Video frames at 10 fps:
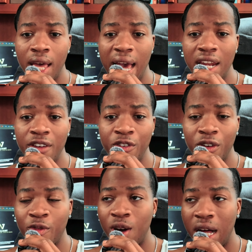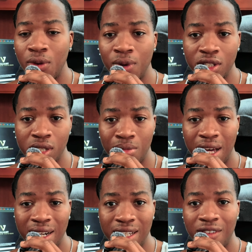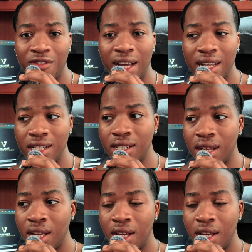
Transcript: And if you're following somebody's advice,